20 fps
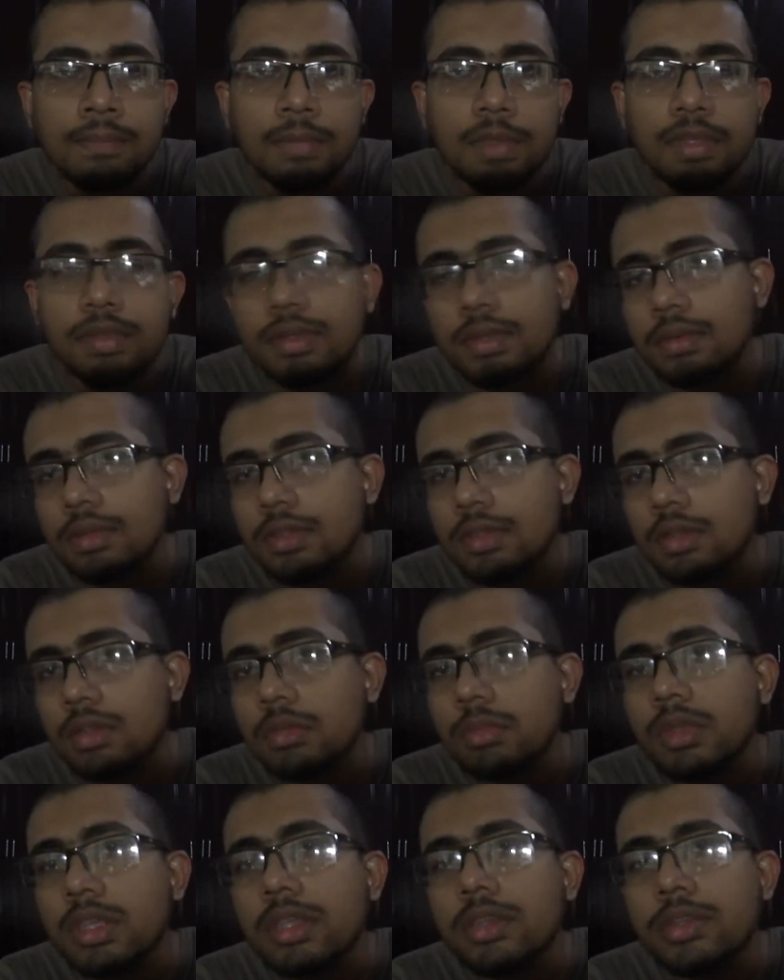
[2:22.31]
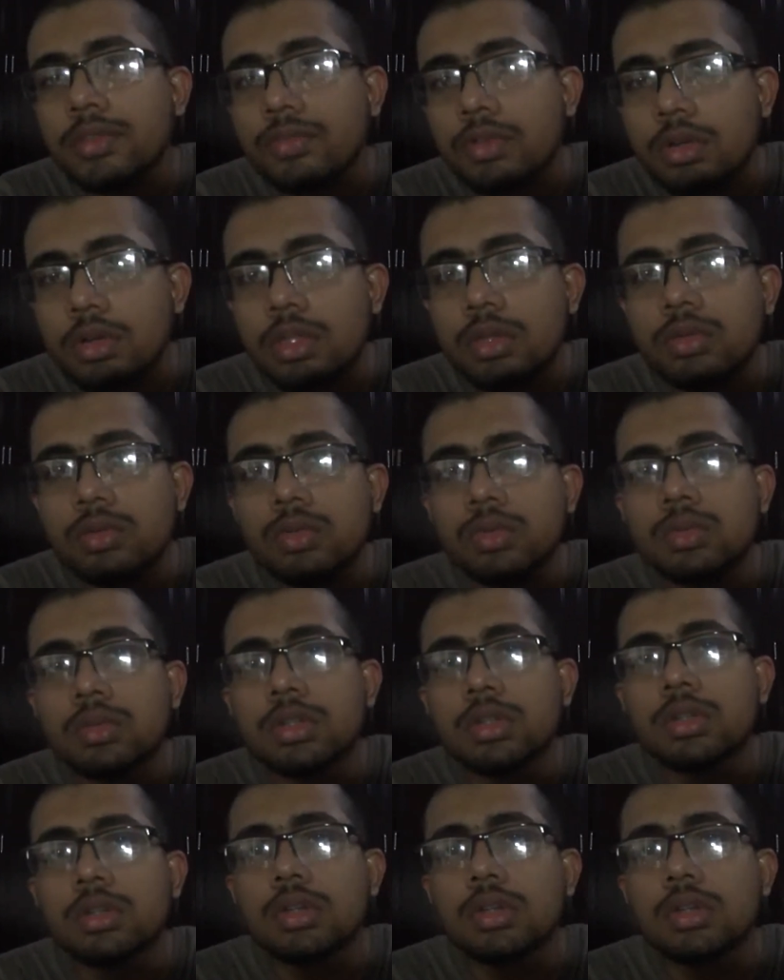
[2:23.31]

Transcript: It will be easy for you to